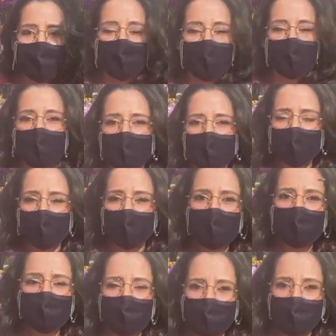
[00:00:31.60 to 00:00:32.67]
we are
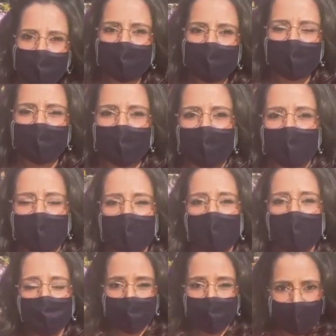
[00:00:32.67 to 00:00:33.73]
going to see
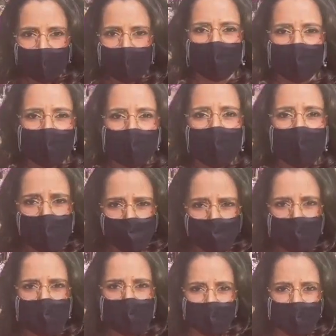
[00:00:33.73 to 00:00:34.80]
a plane, an
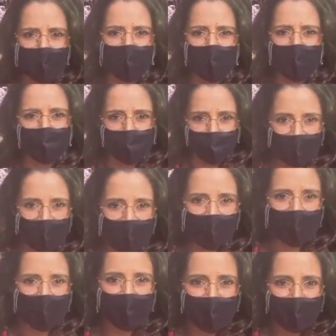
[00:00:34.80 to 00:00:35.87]
Emirates airline plane
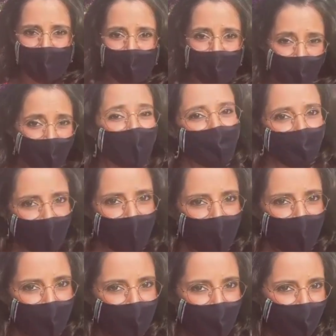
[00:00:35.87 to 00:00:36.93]
with
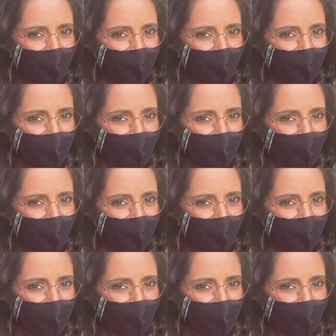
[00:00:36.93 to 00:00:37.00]
flowers.